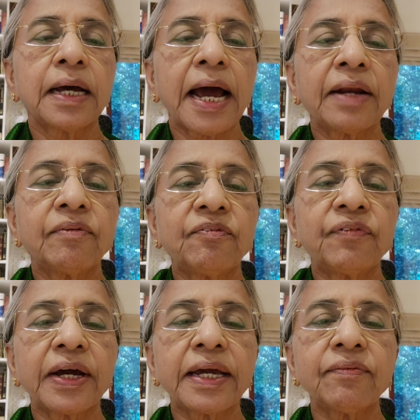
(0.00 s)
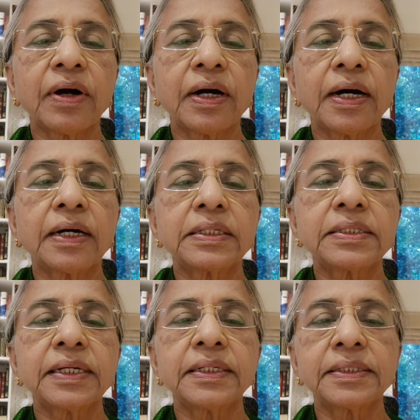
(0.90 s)
and forgive our
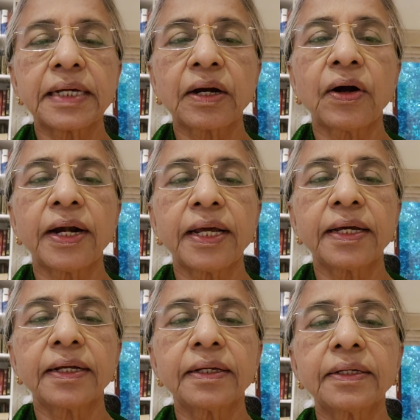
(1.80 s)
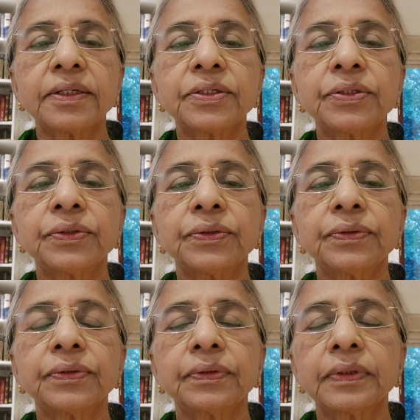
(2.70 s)
sins according to
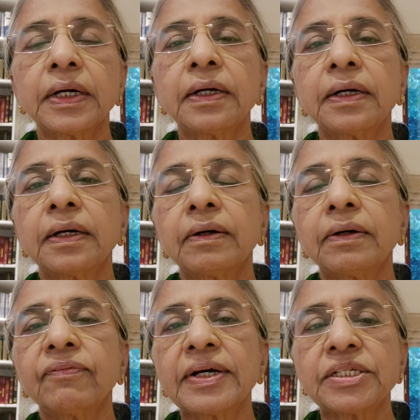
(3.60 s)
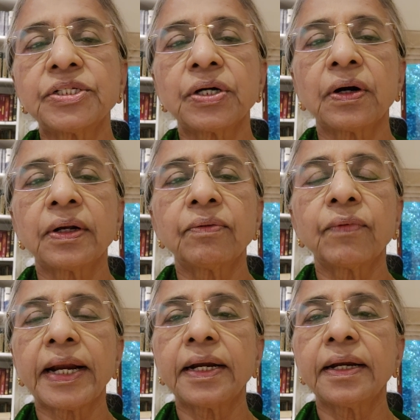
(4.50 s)
1 John
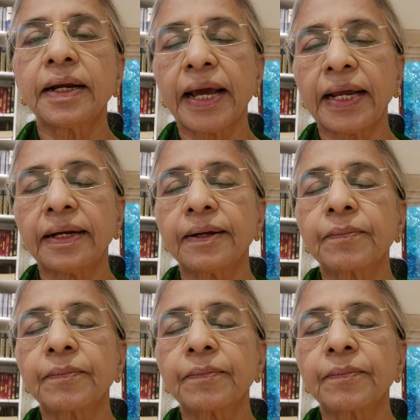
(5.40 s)
1:9.